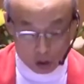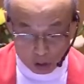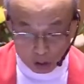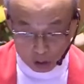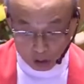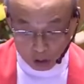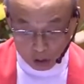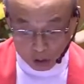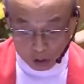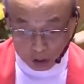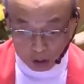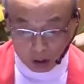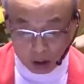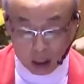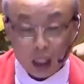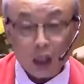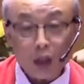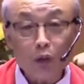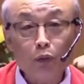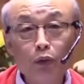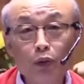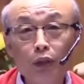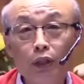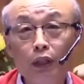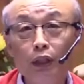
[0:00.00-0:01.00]
Just
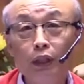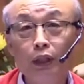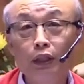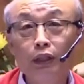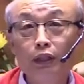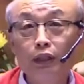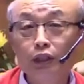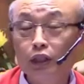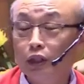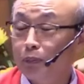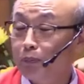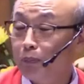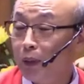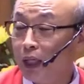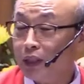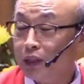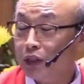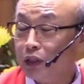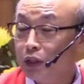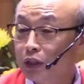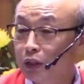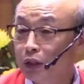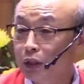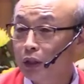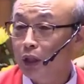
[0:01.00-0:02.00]
now here in this
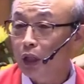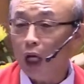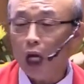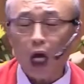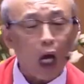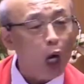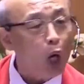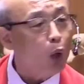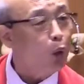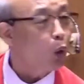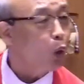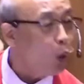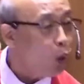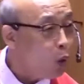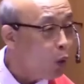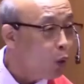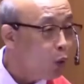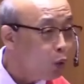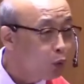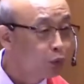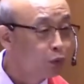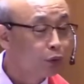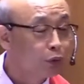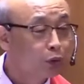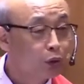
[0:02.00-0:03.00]
passage, how
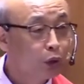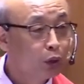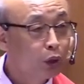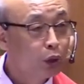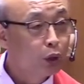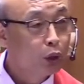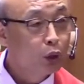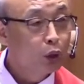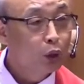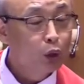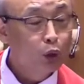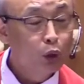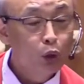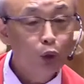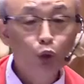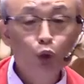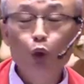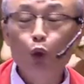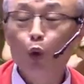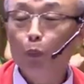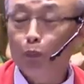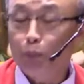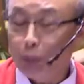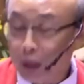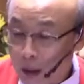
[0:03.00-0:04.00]
long
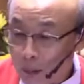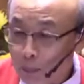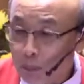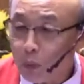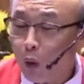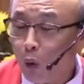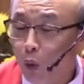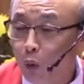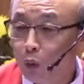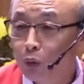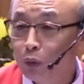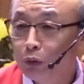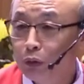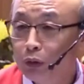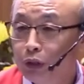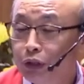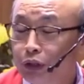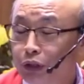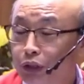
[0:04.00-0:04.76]
your people